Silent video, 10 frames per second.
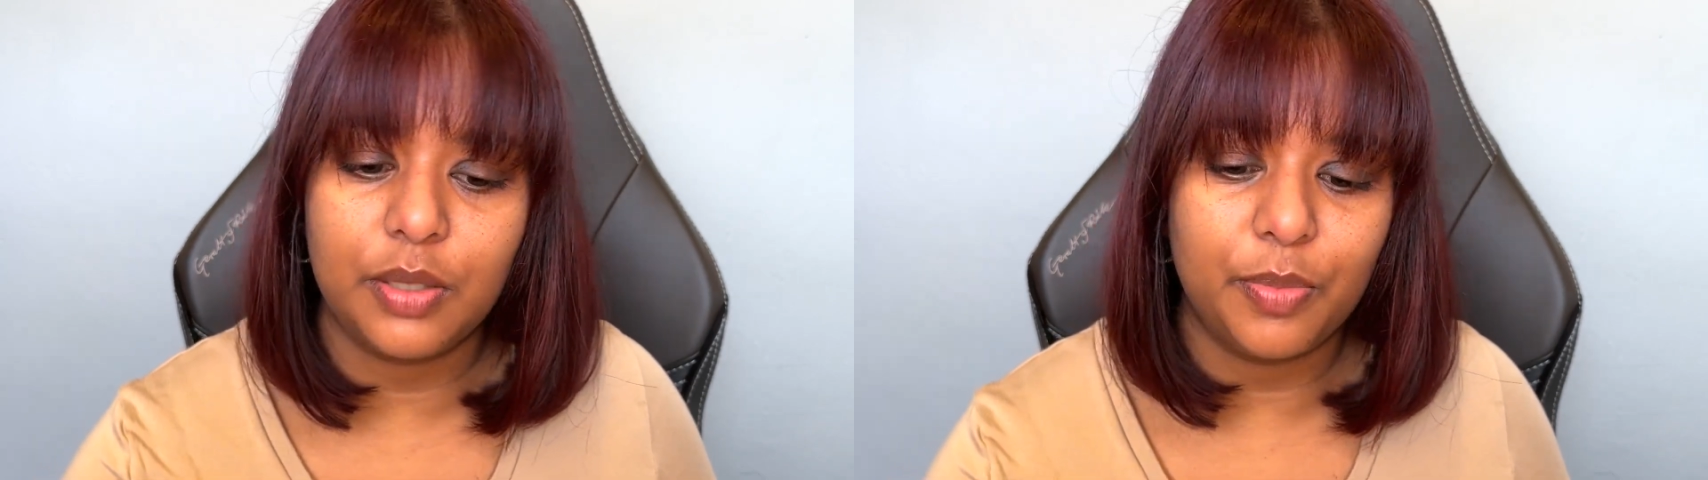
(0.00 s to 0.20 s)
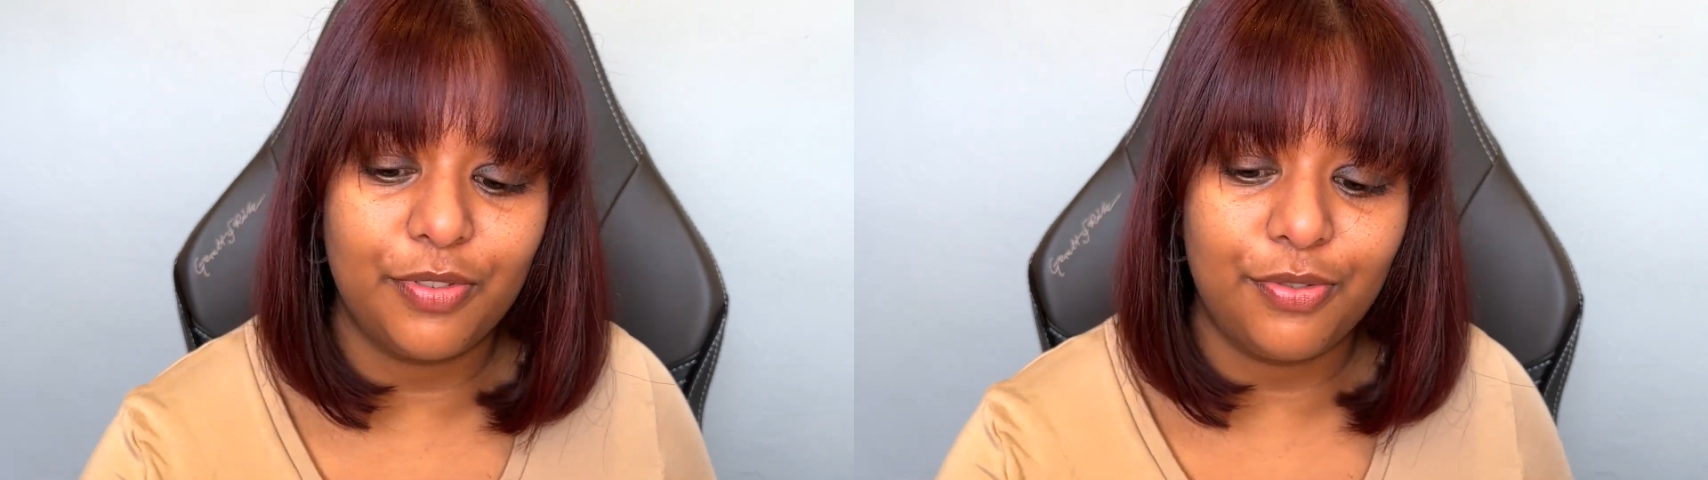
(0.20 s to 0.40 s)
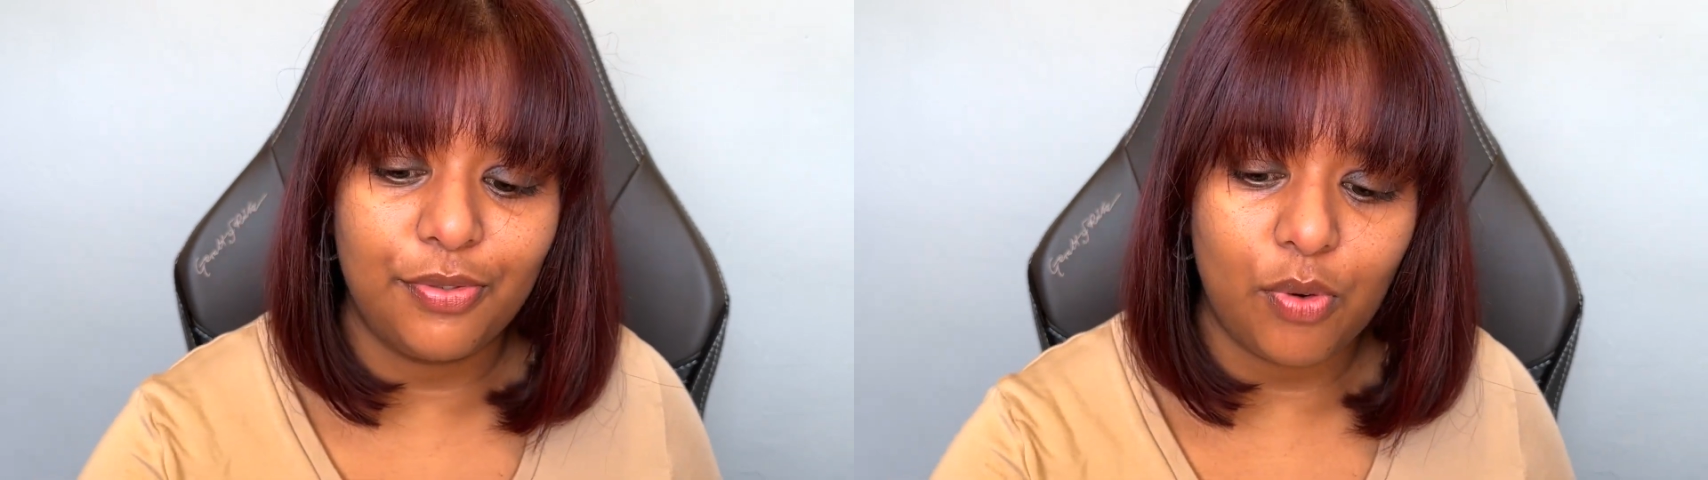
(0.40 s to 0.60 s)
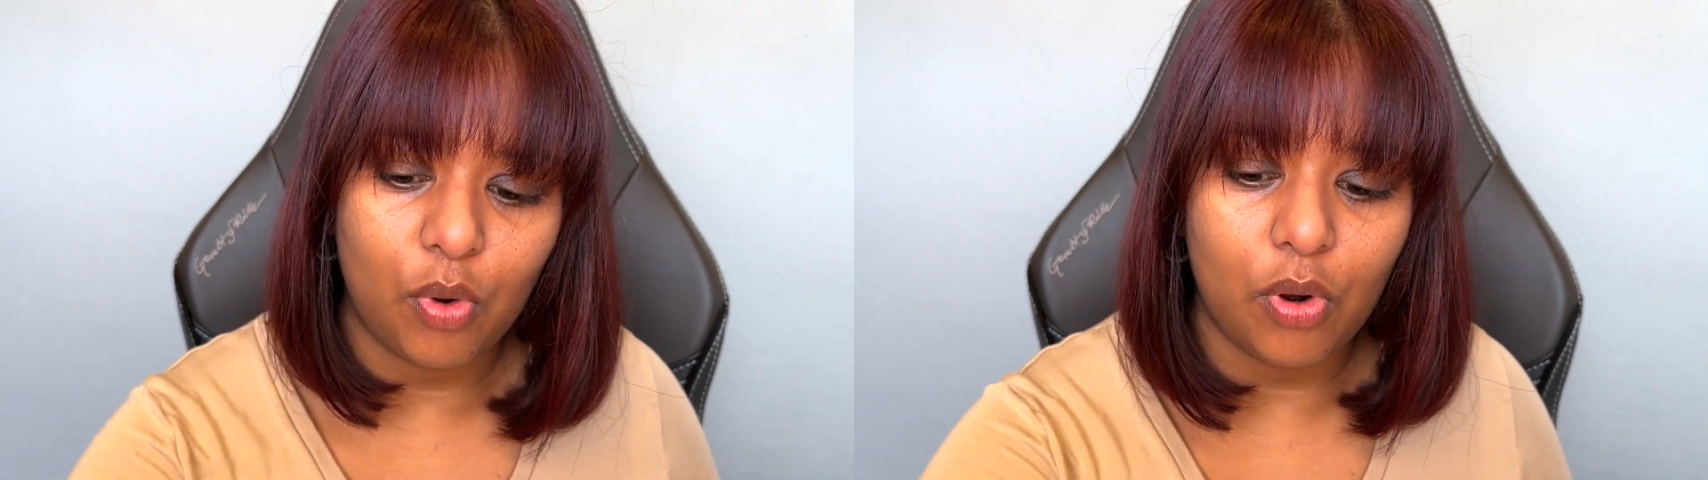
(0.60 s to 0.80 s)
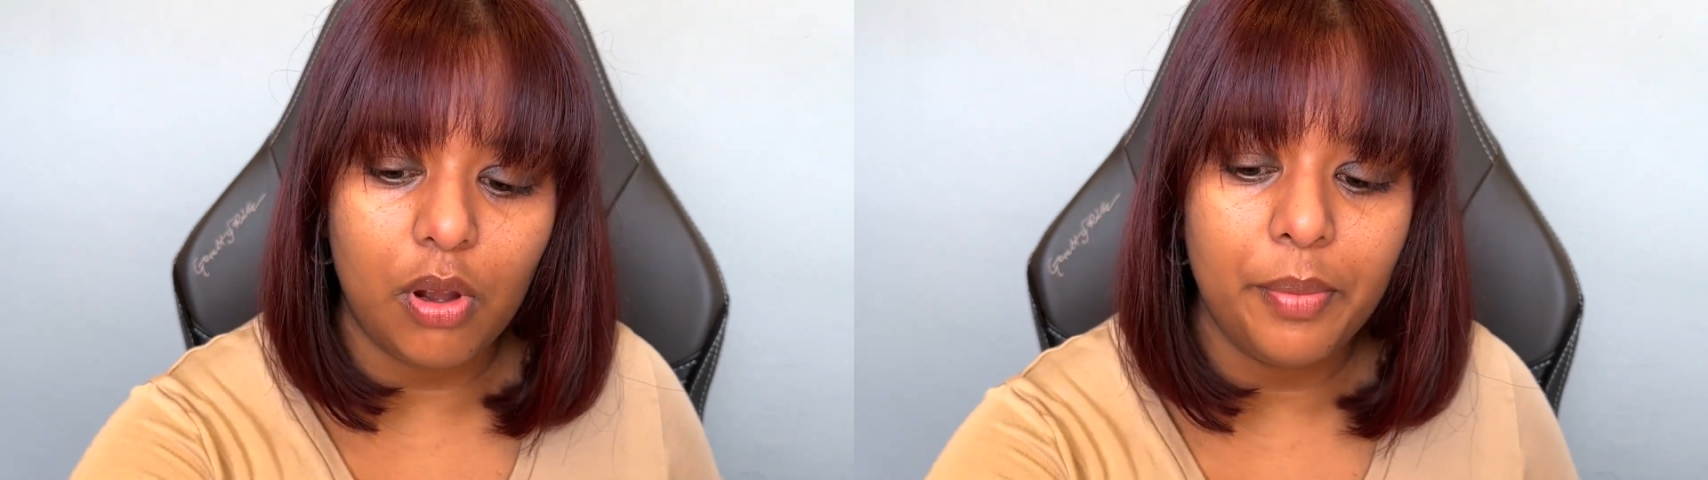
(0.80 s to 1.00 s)

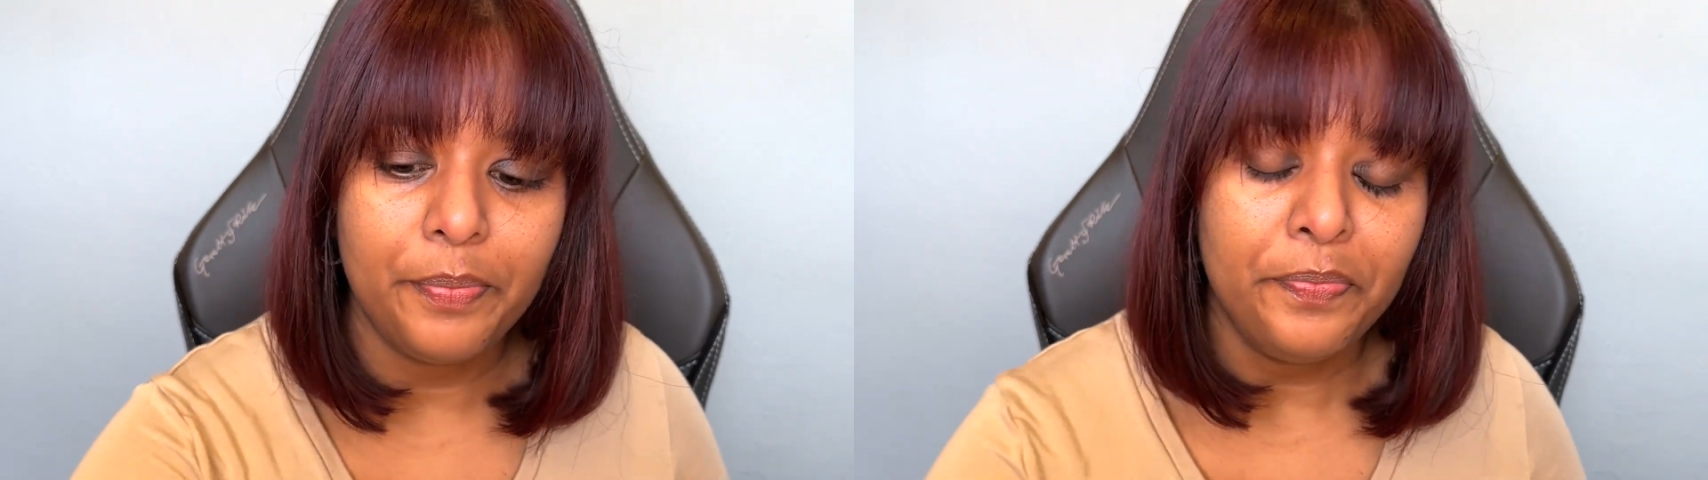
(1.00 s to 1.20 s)
before,